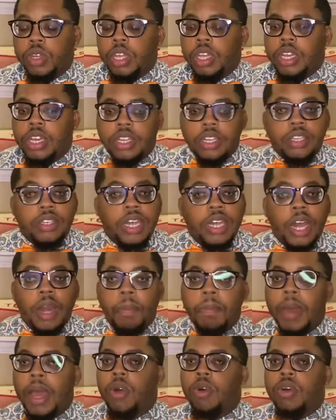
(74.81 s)
Because it's not
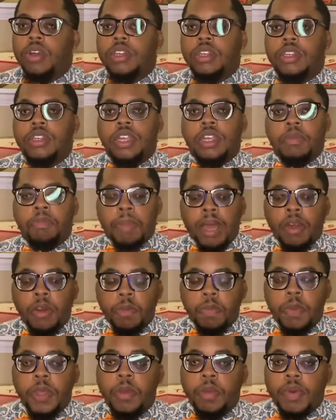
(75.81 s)
about the amount
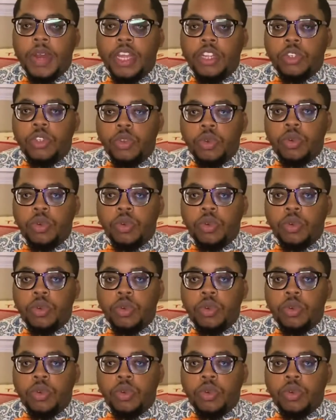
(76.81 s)
of people that